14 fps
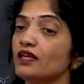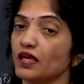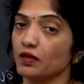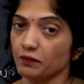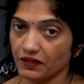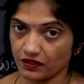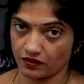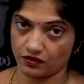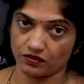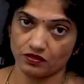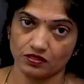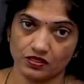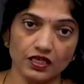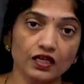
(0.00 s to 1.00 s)
labor
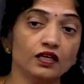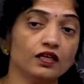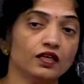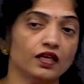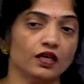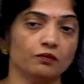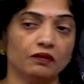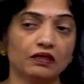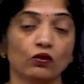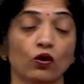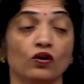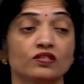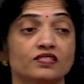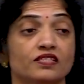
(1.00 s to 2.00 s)

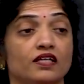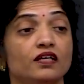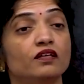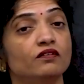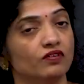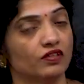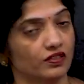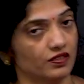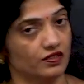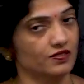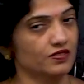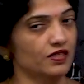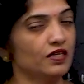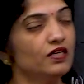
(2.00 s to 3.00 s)
or skilled worker.
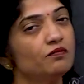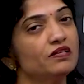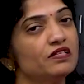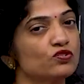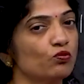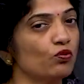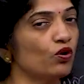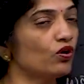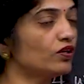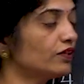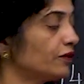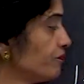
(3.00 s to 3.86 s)
Skilled means what?